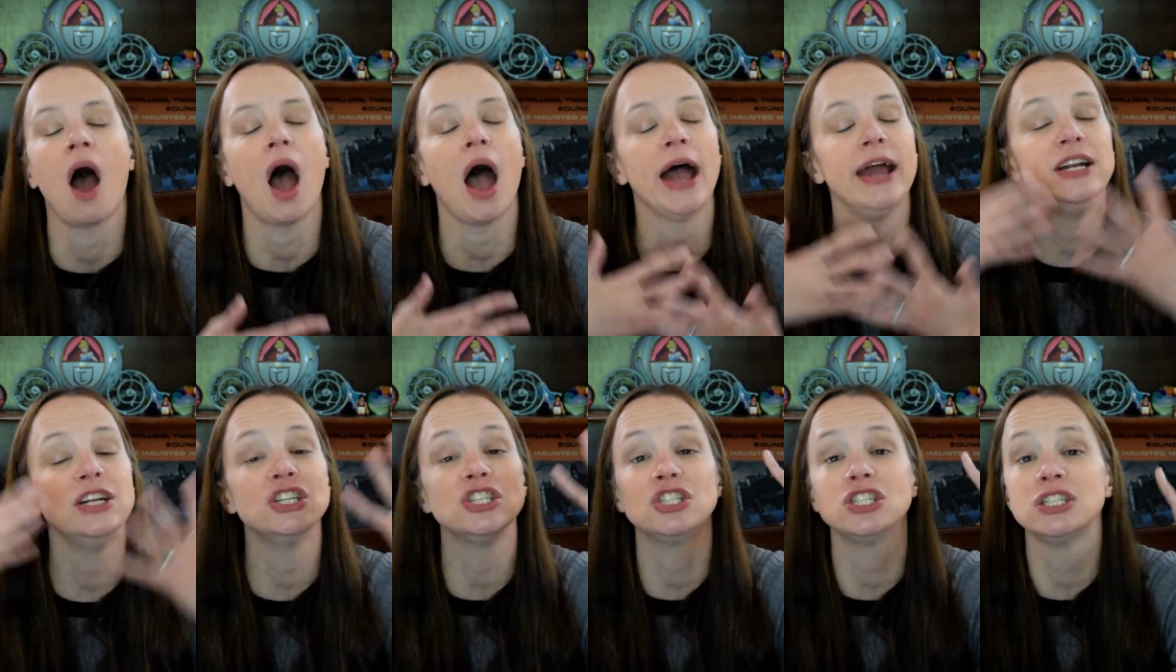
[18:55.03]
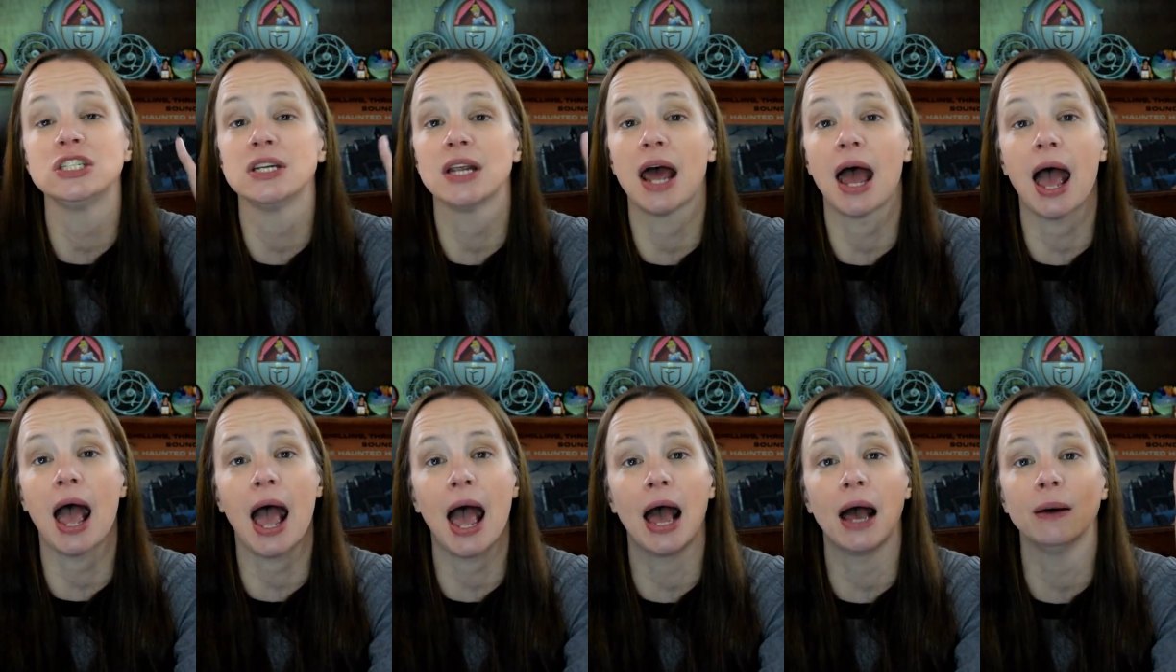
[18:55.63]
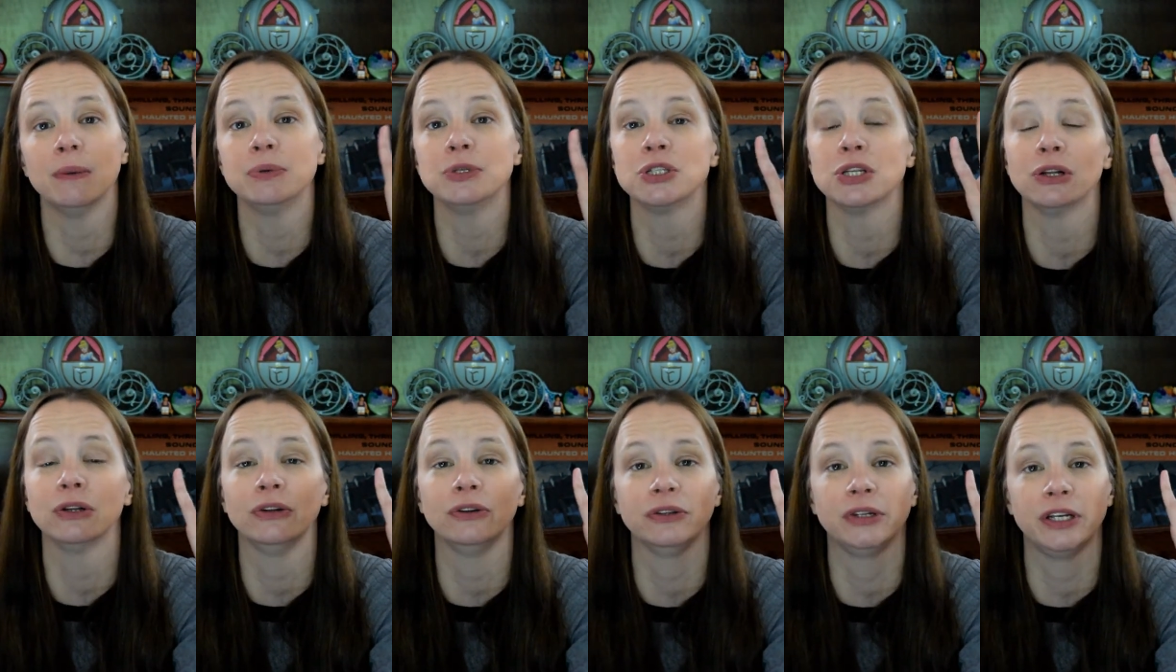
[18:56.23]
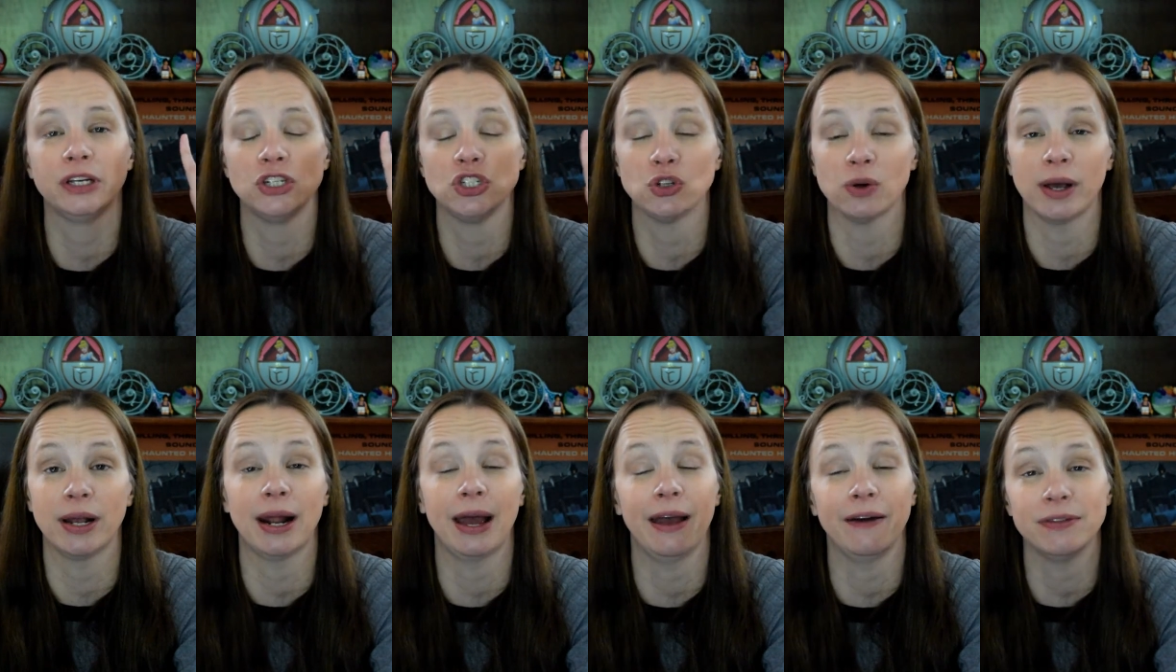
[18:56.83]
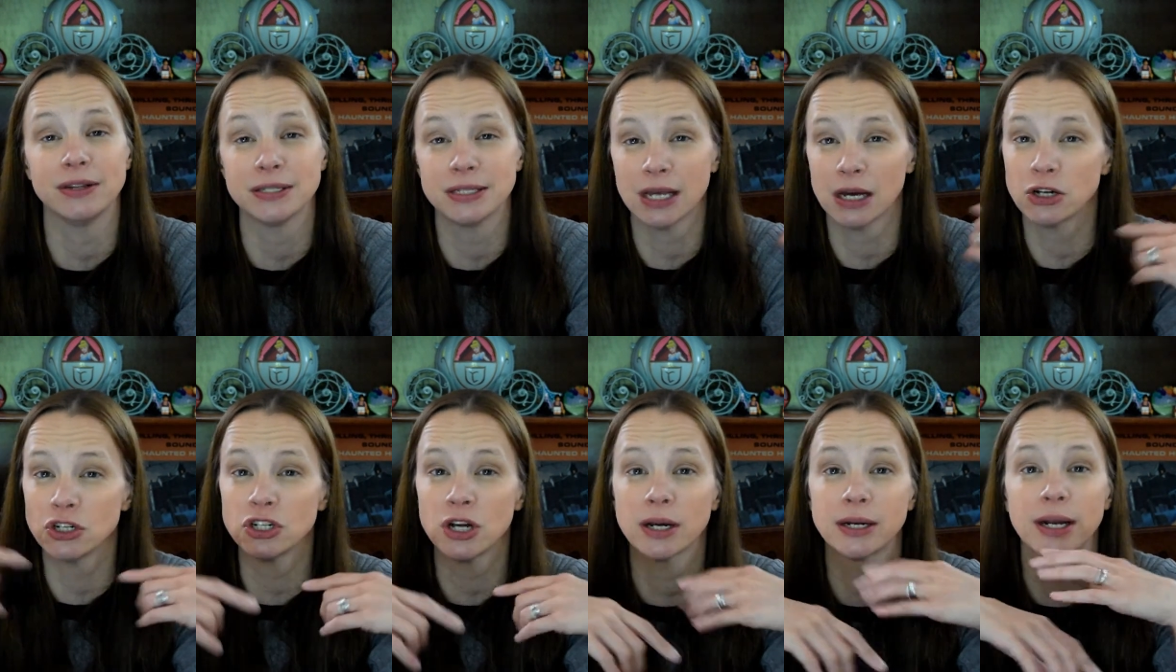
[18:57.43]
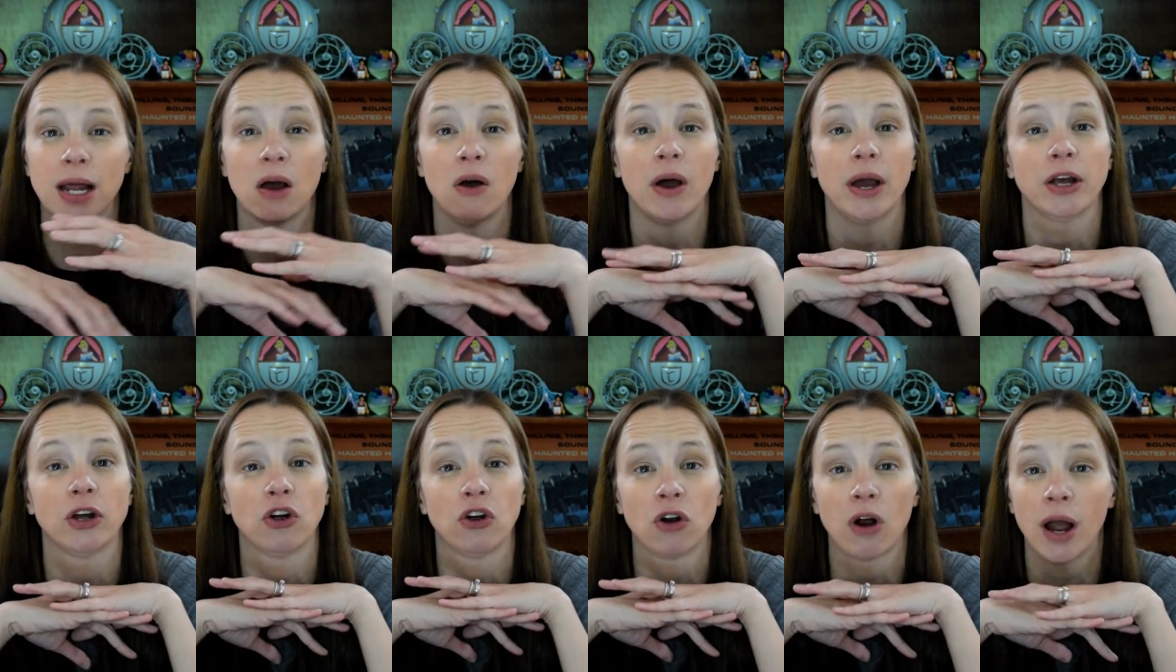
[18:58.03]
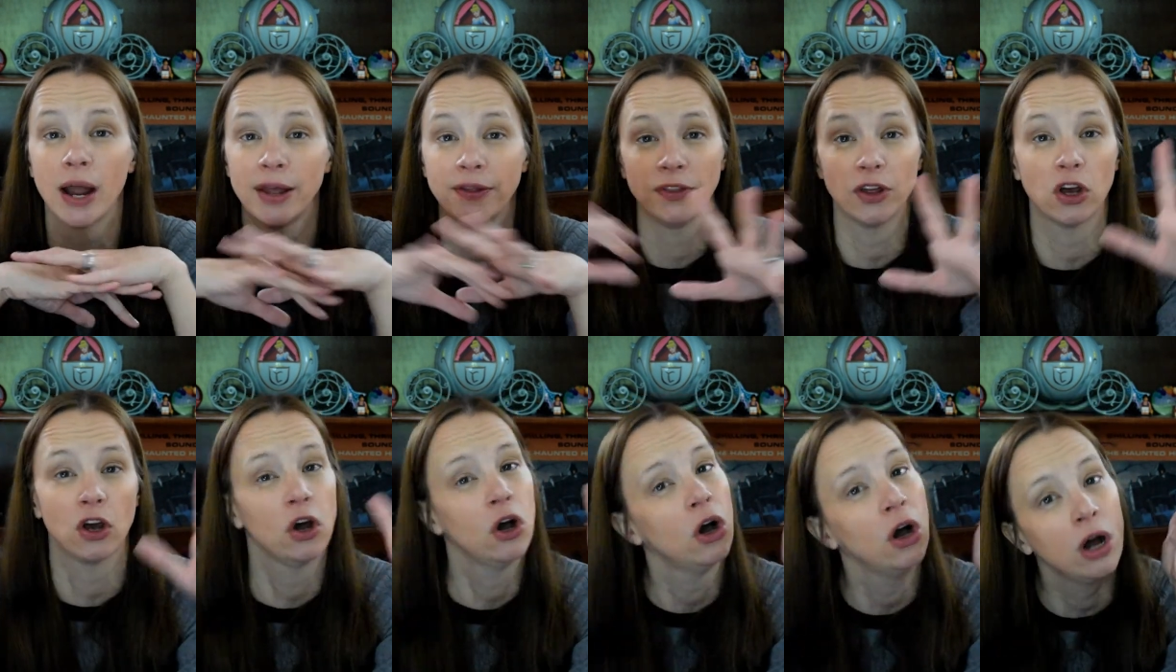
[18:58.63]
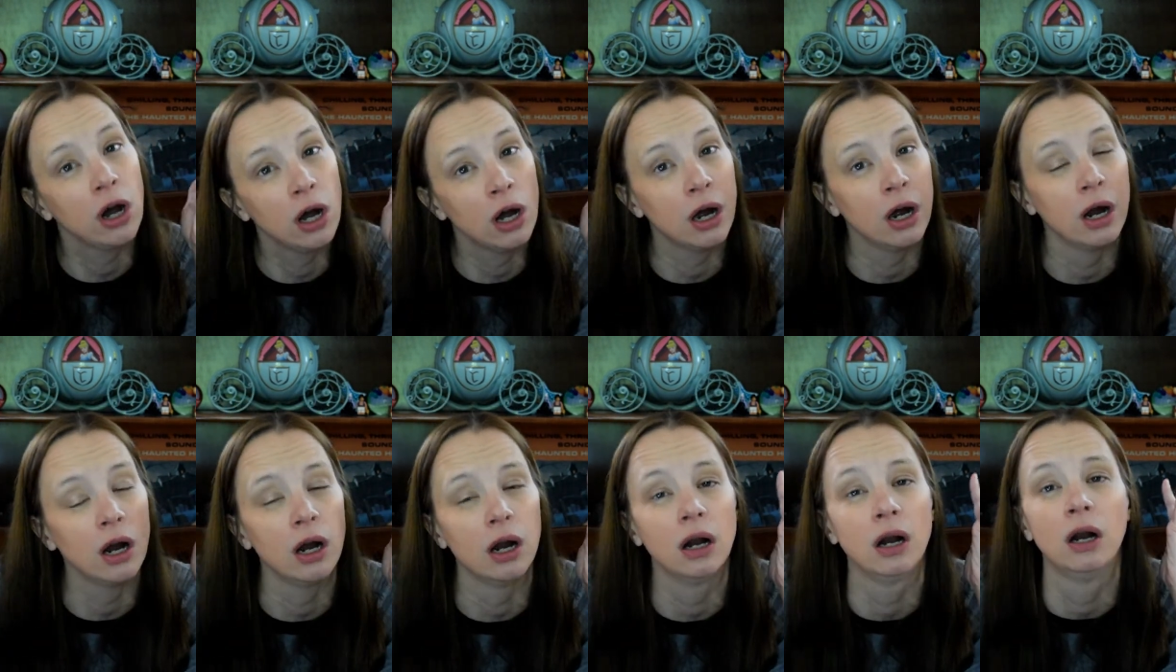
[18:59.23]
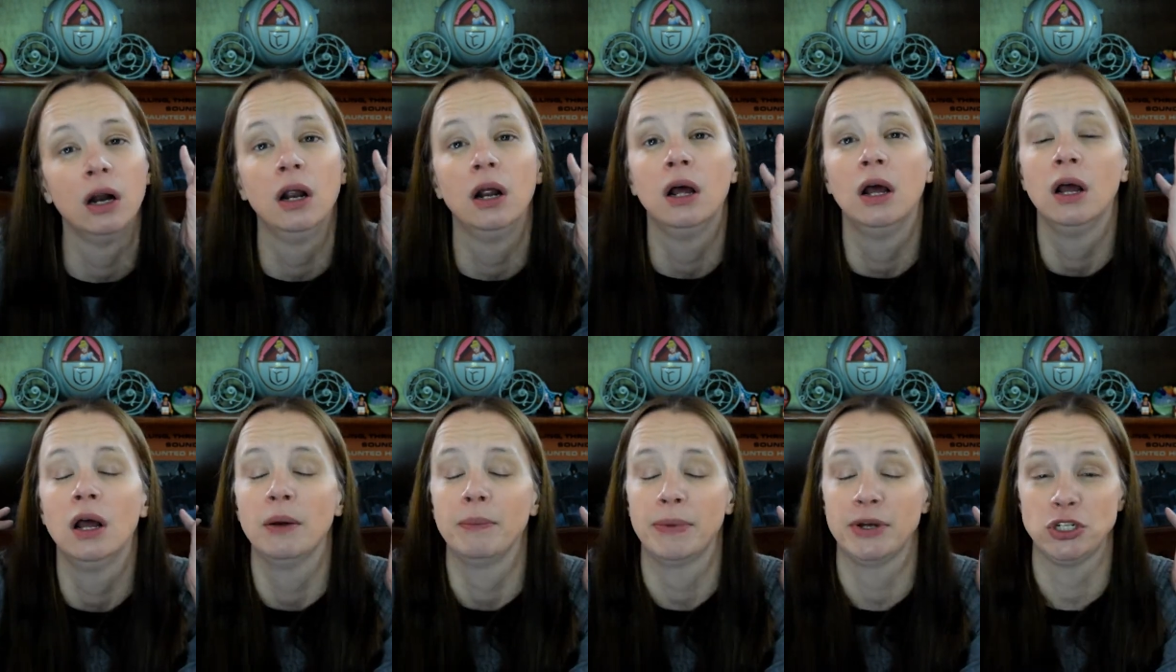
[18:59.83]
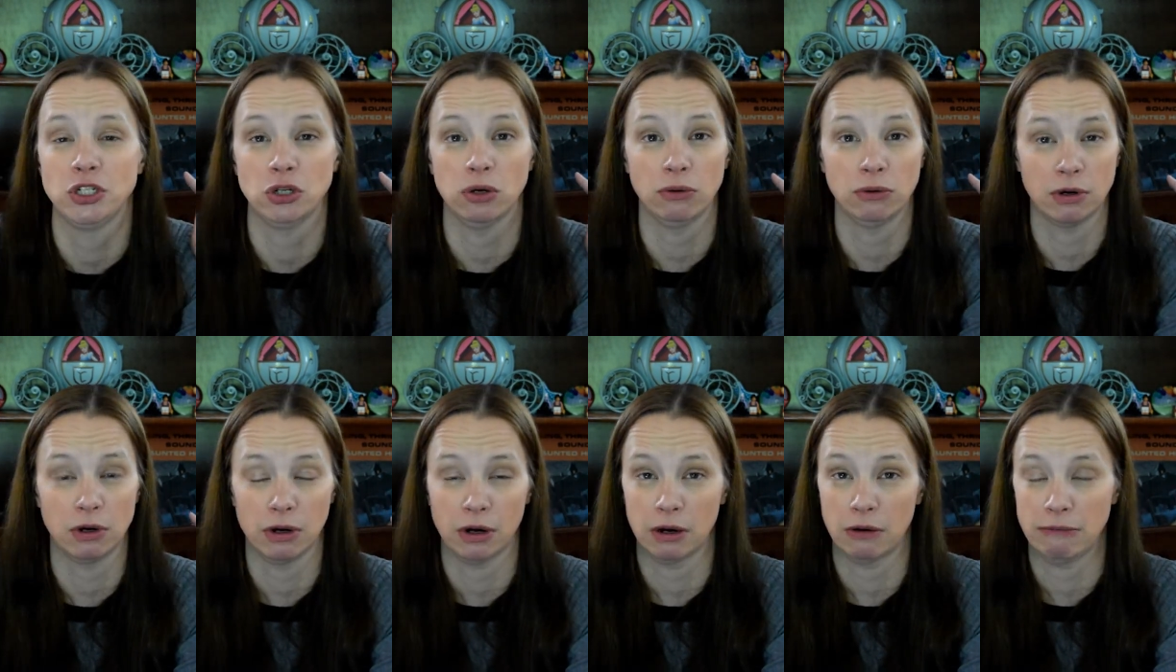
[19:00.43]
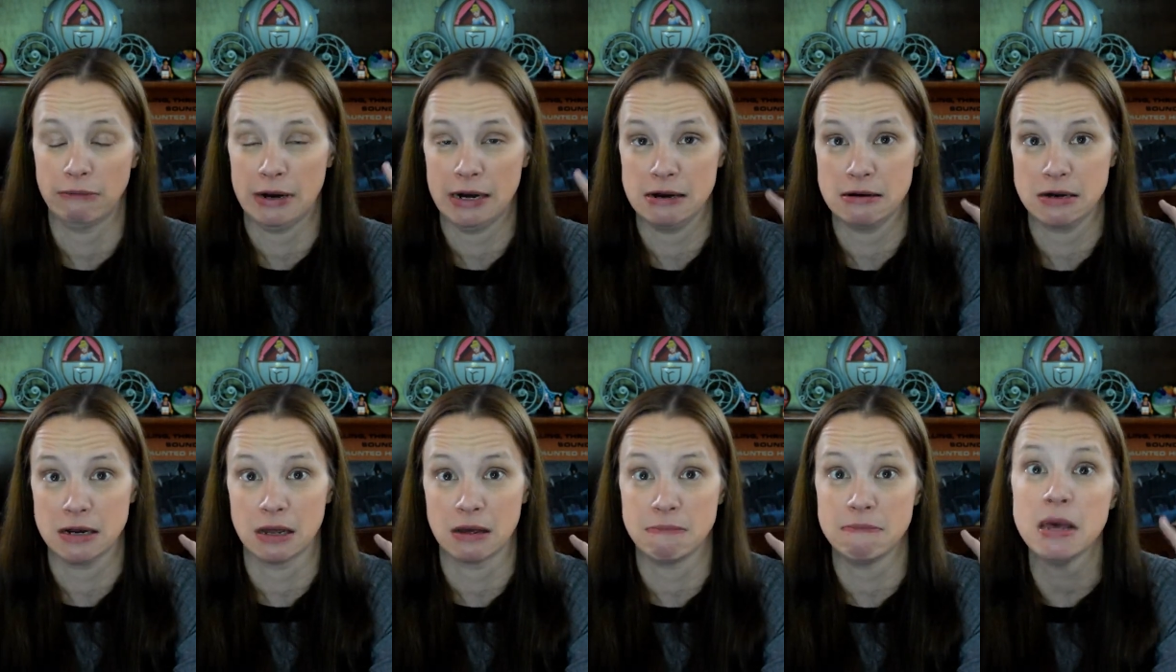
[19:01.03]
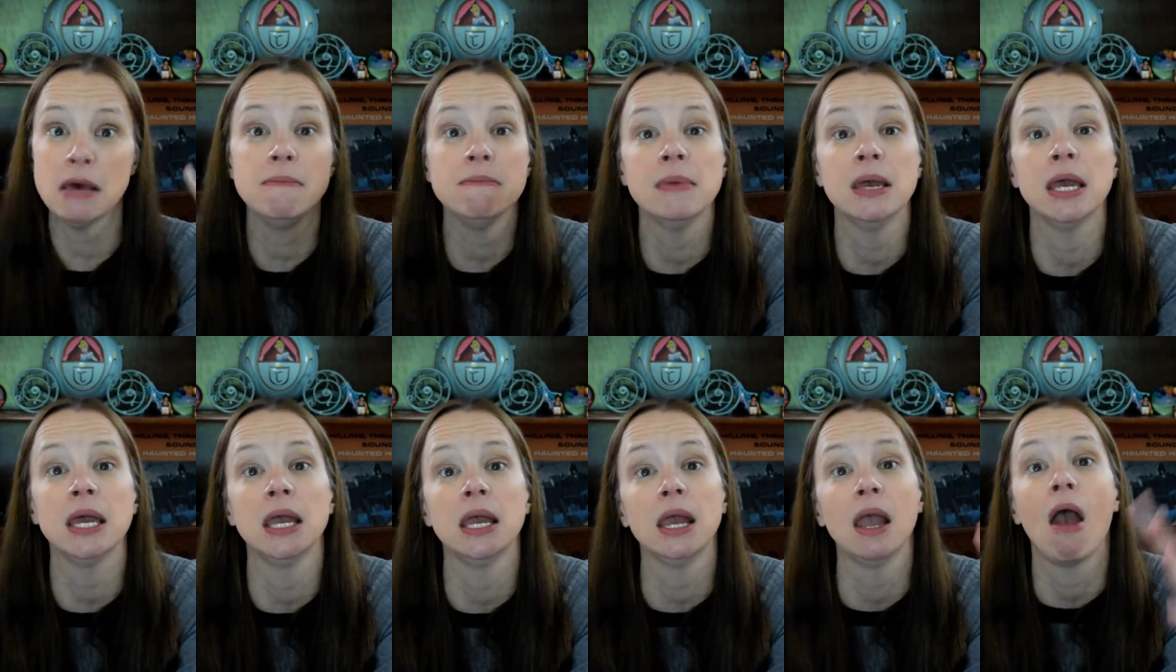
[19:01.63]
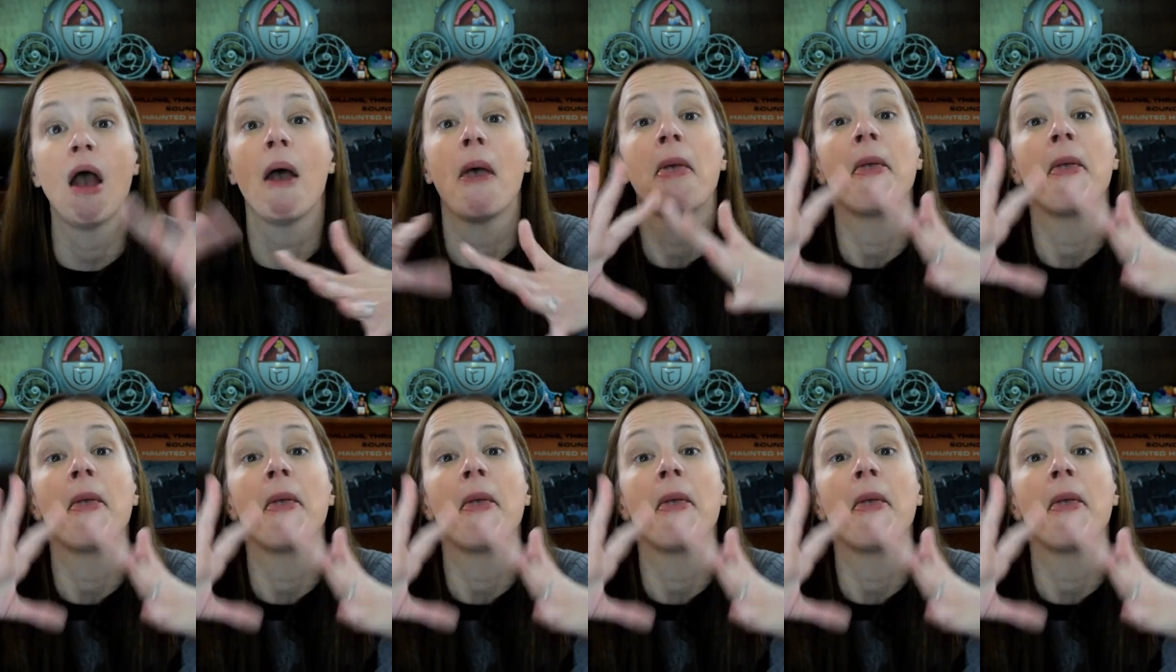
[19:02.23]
I just absolutely enjoy it. I have the soundtrack now. I cry in the car. My children are getting ready to commit me.